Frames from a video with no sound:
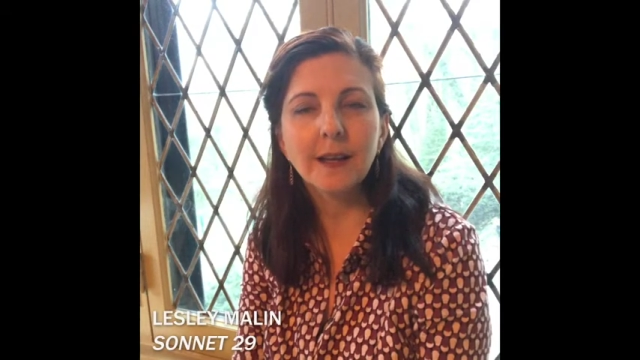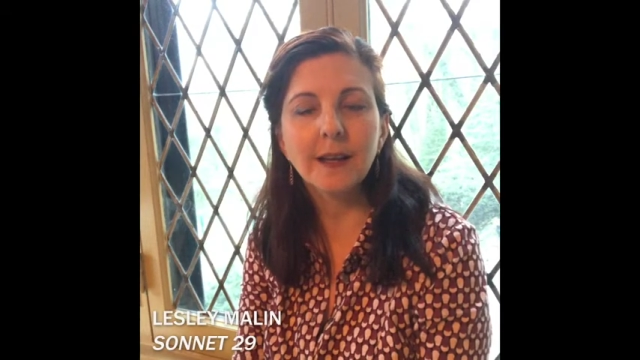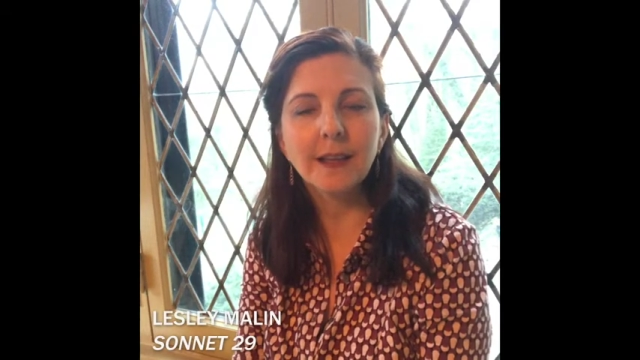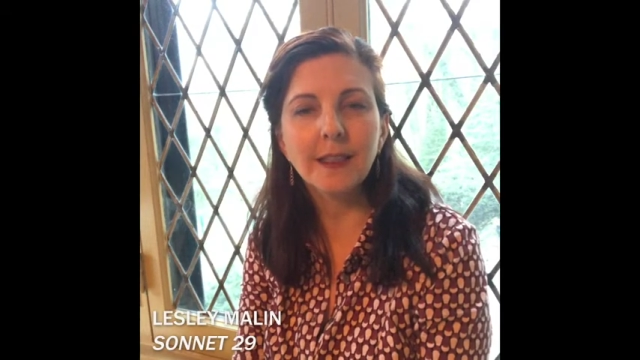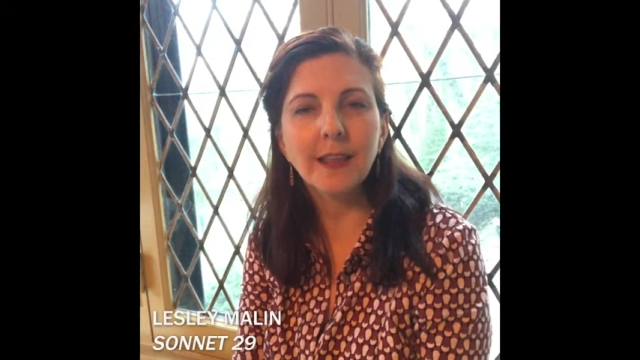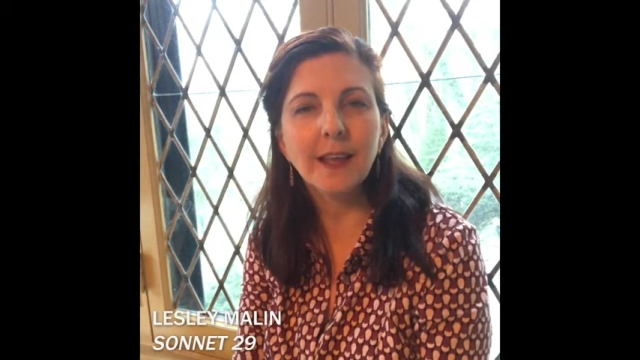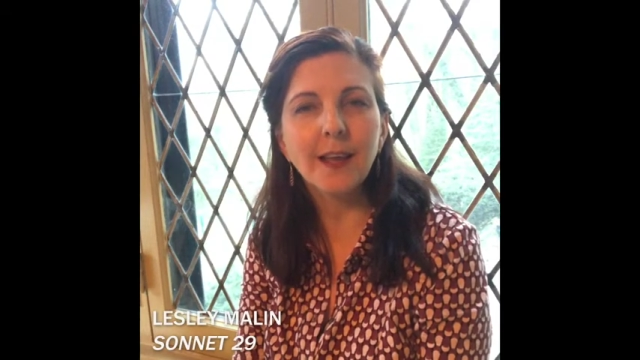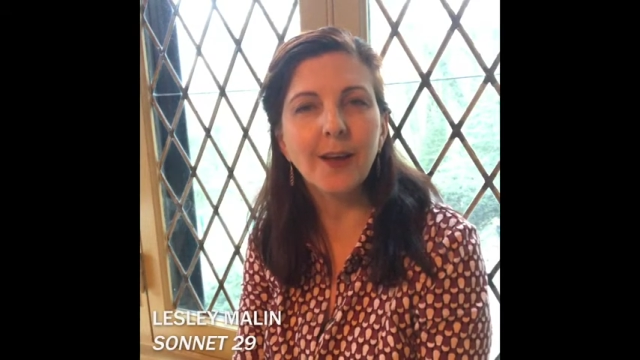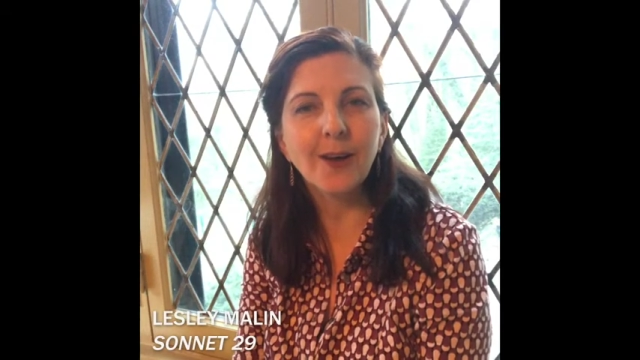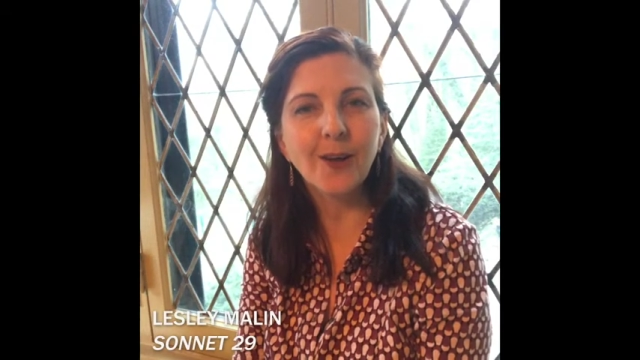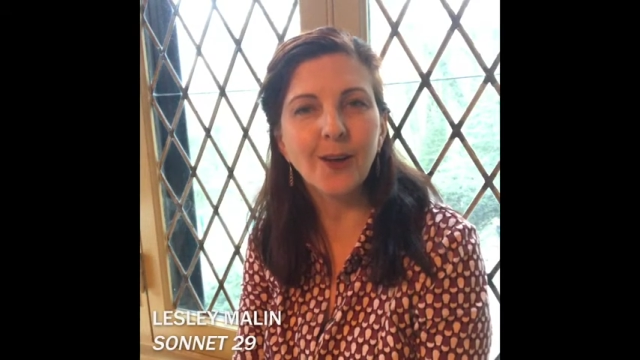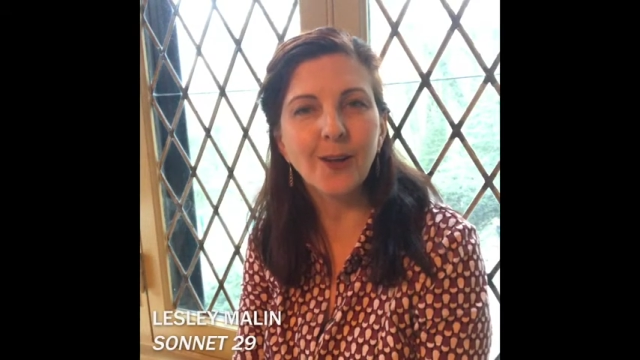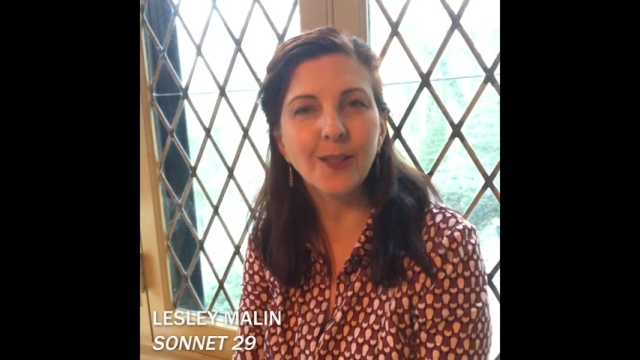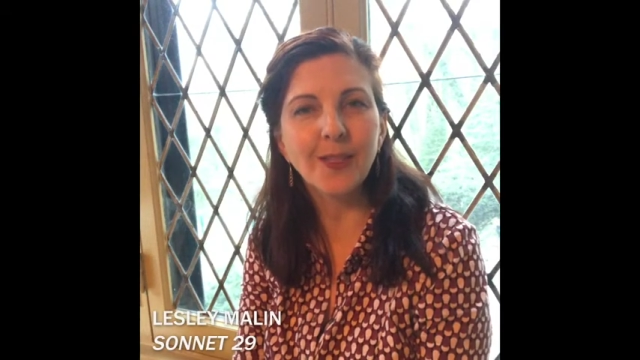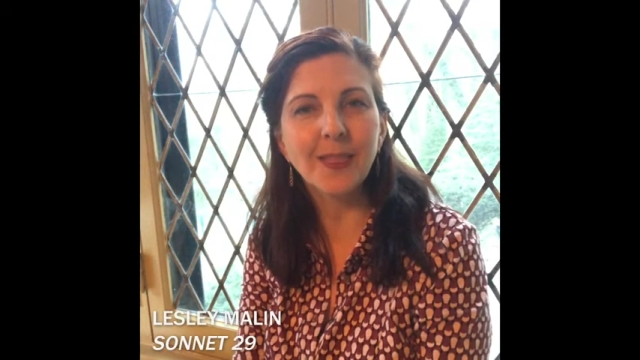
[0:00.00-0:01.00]
I think
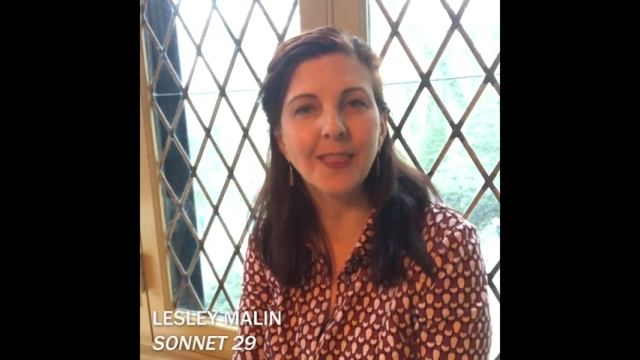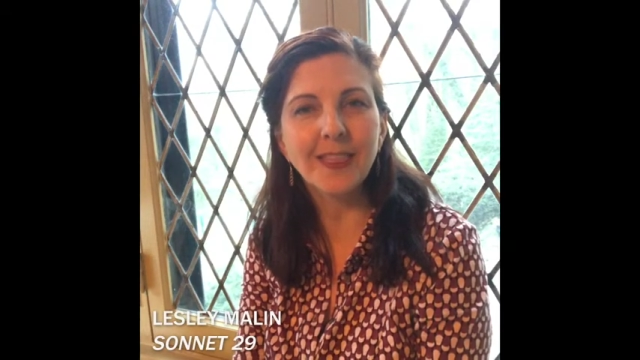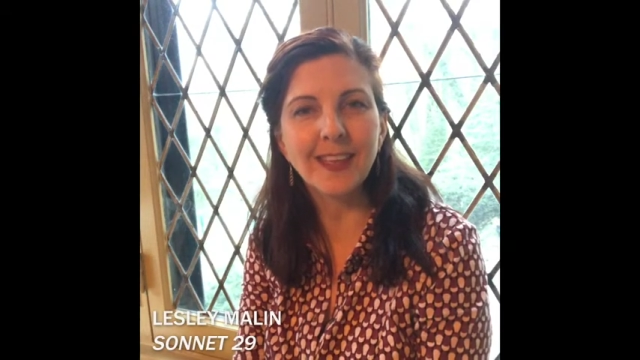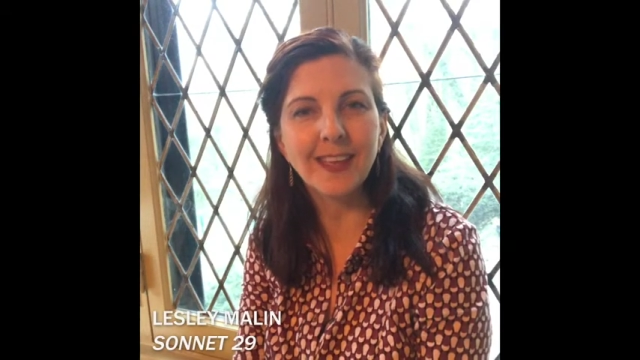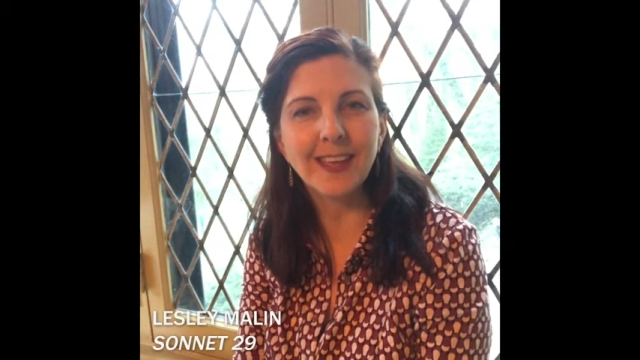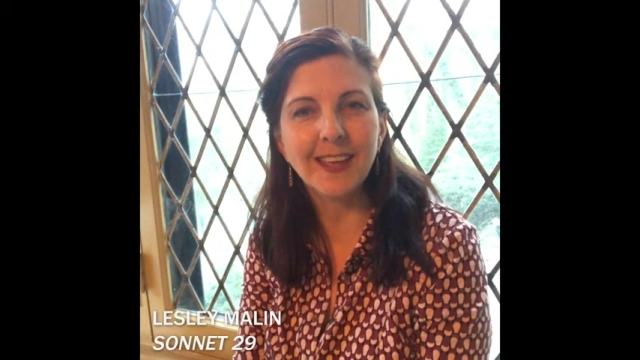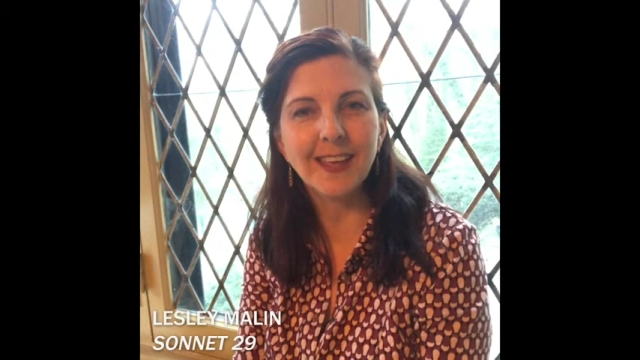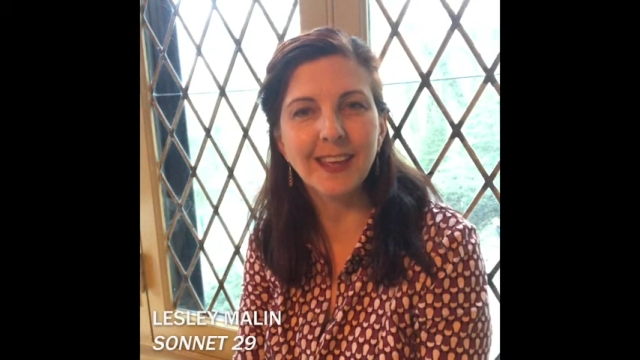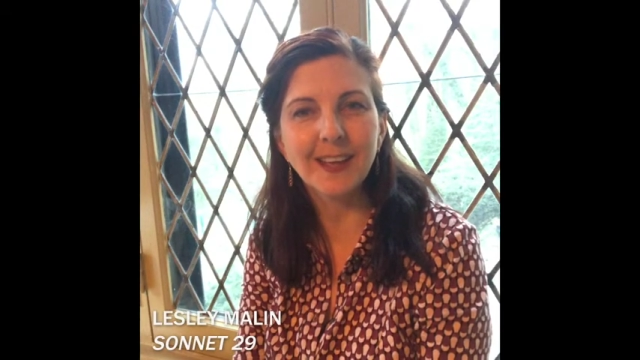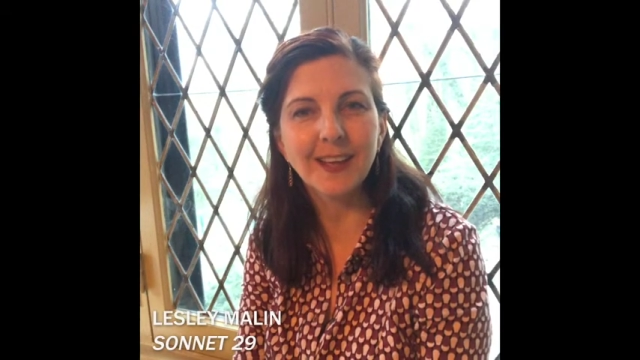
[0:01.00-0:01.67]
on thee,